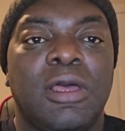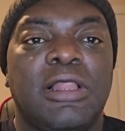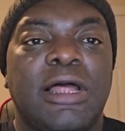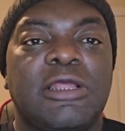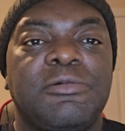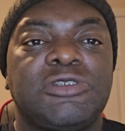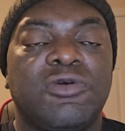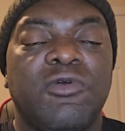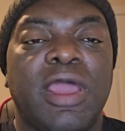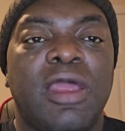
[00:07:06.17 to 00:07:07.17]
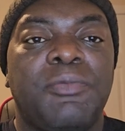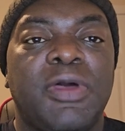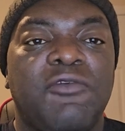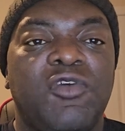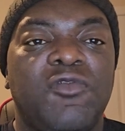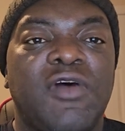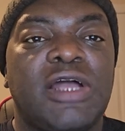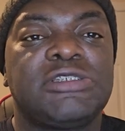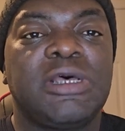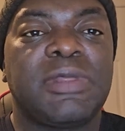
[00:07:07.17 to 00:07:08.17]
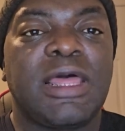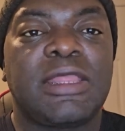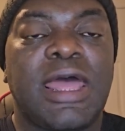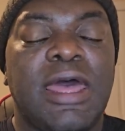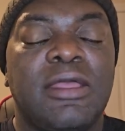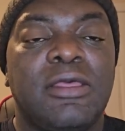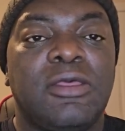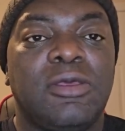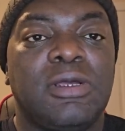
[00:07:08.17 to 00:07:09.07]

collectibles are rare, but if you find something like that,